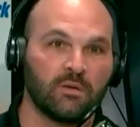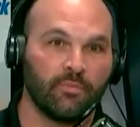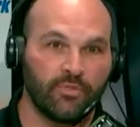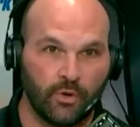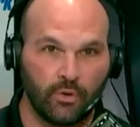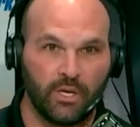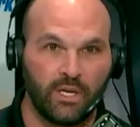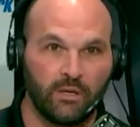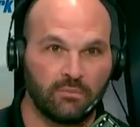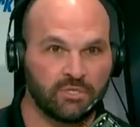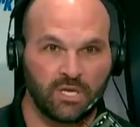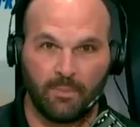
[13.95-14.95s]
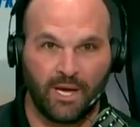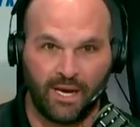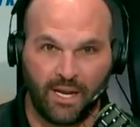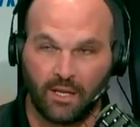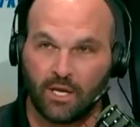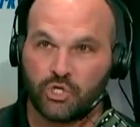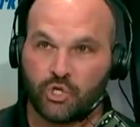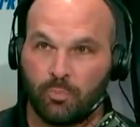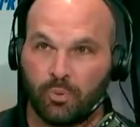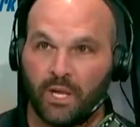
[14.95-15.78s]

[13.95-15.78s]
Some 30-some-odd LSU